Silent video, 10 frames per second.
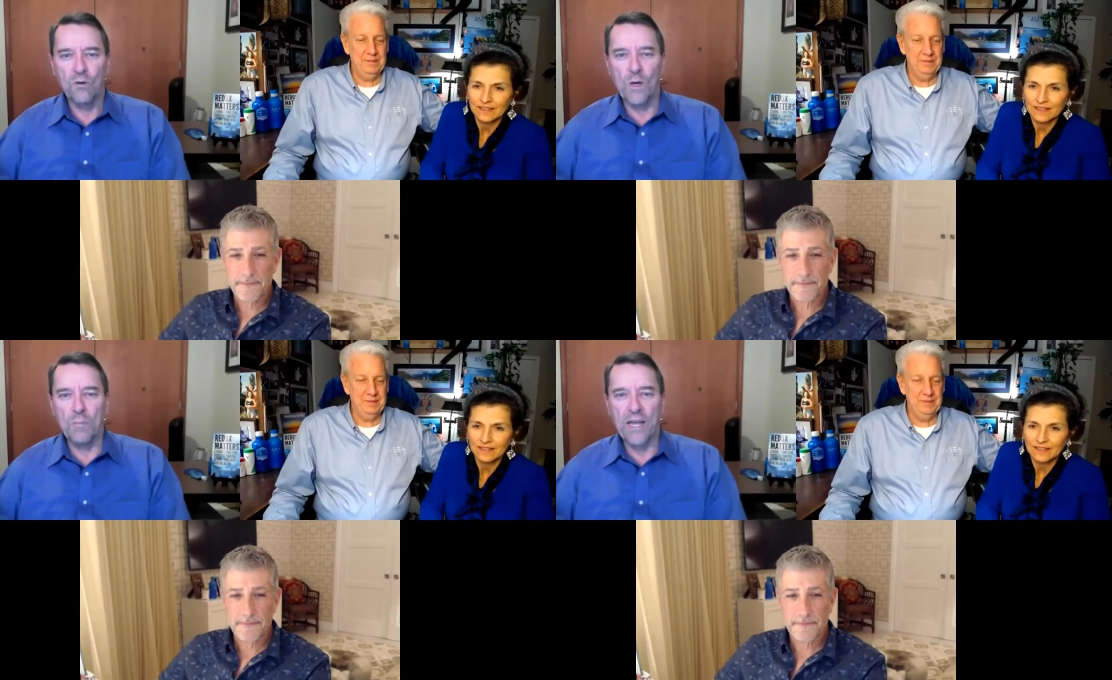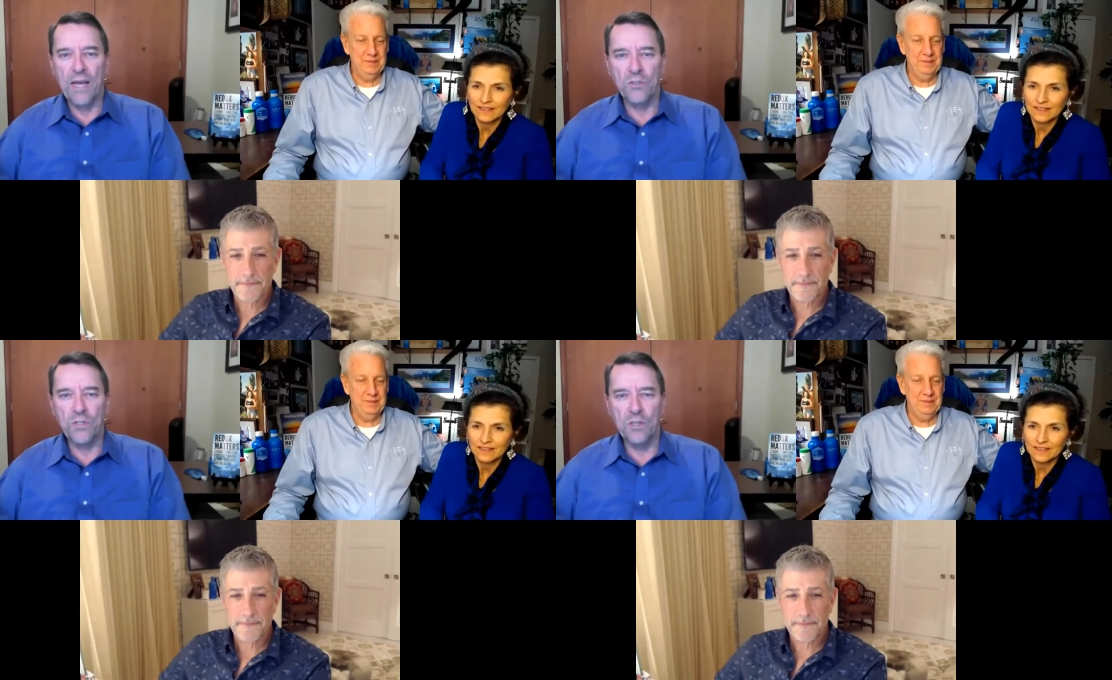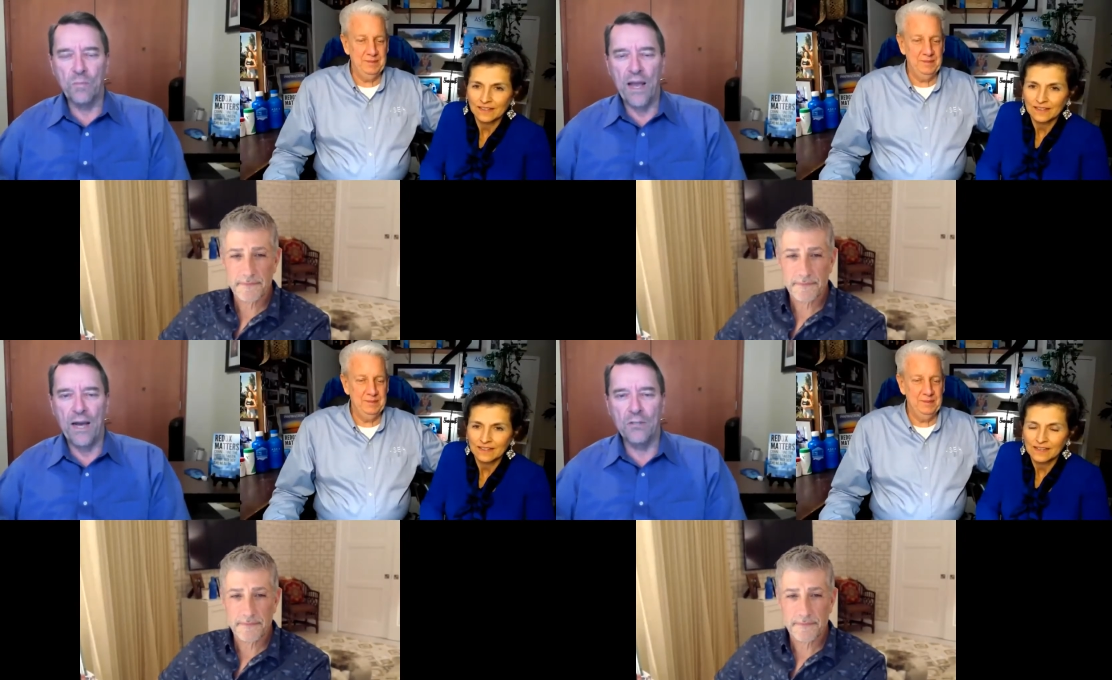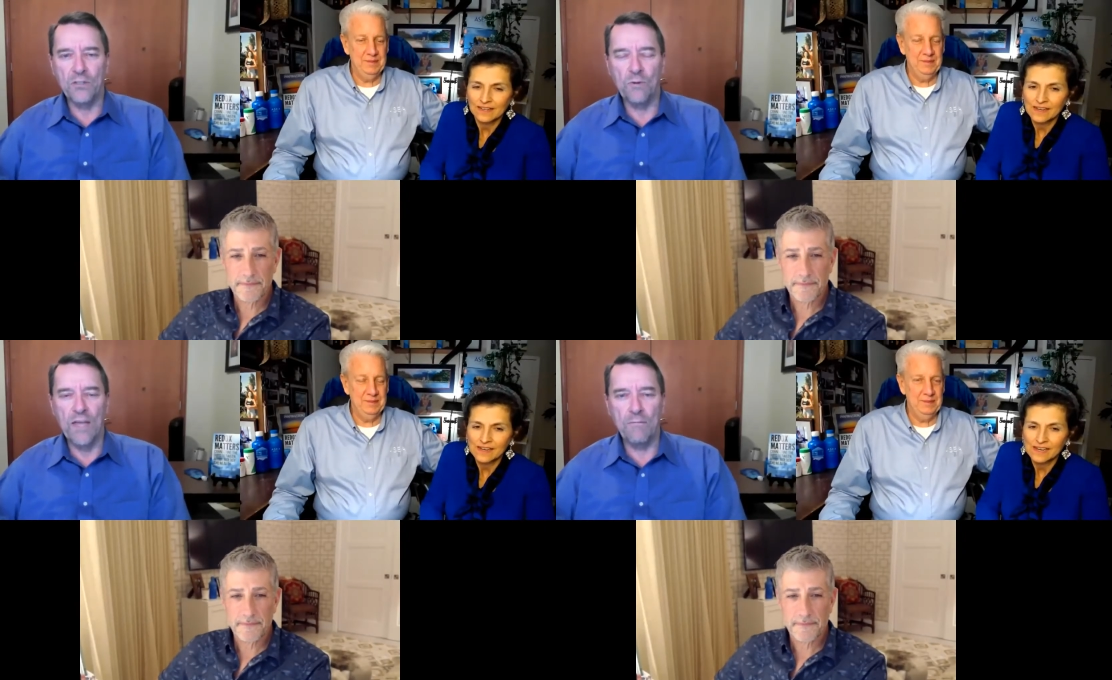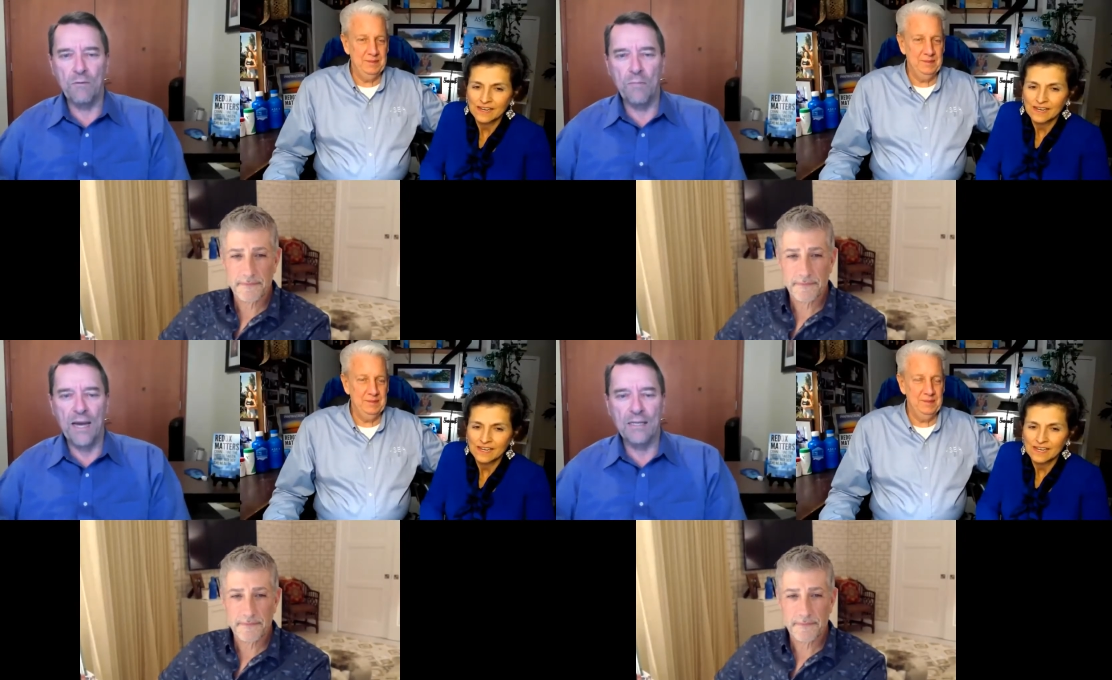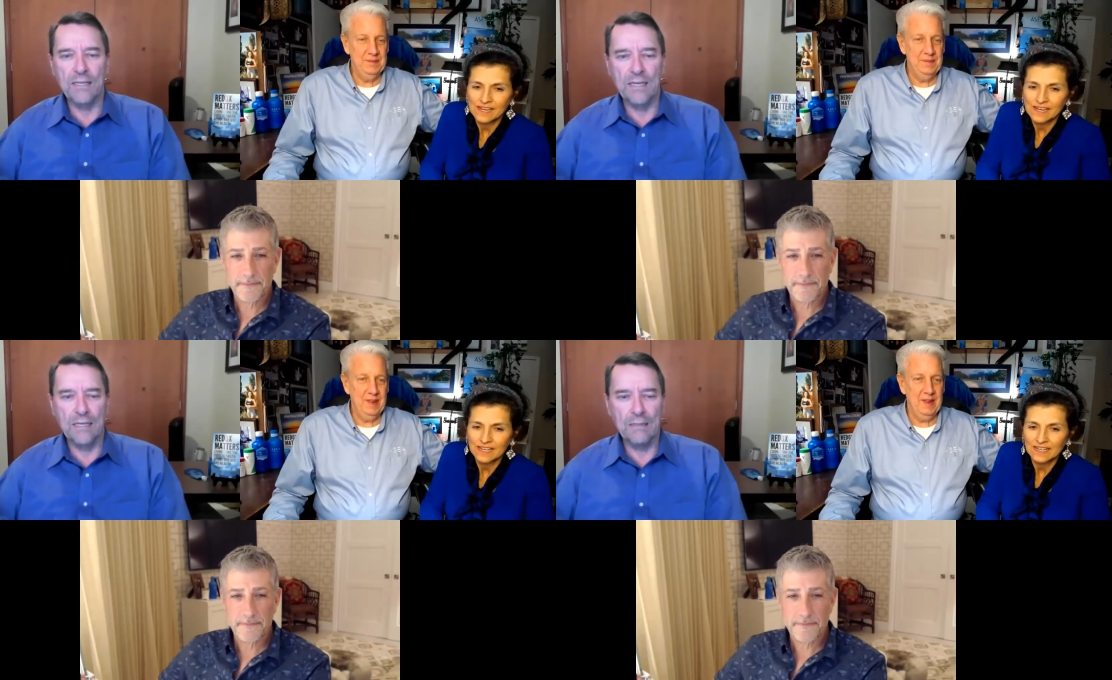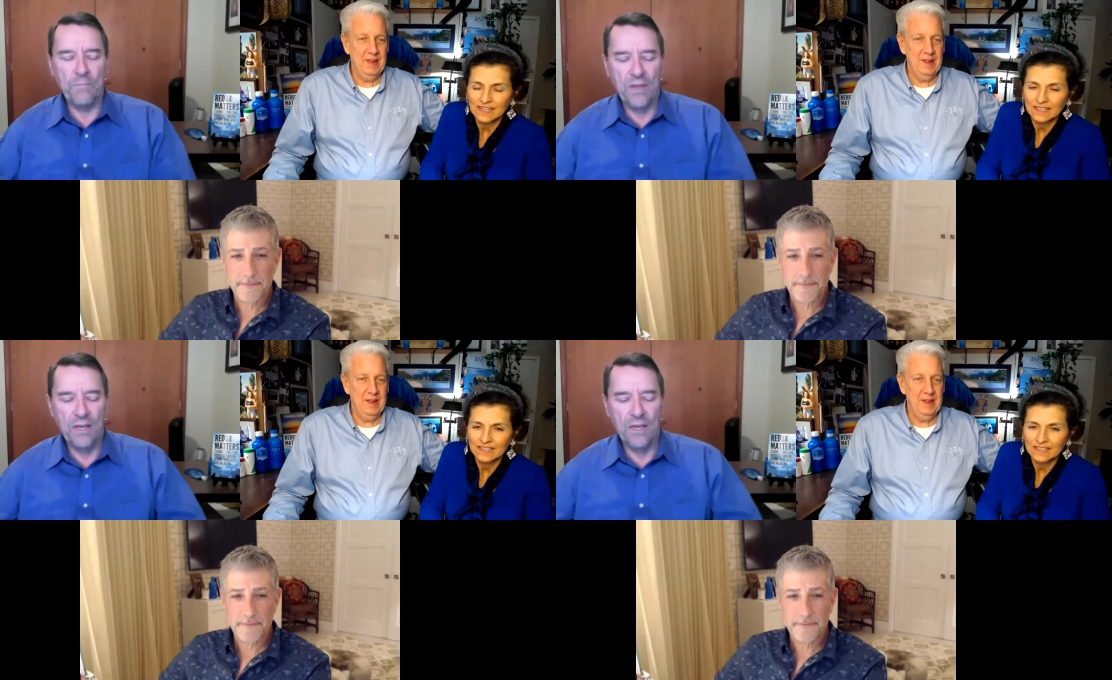Speaker 1: webcast in the past. We have him back again.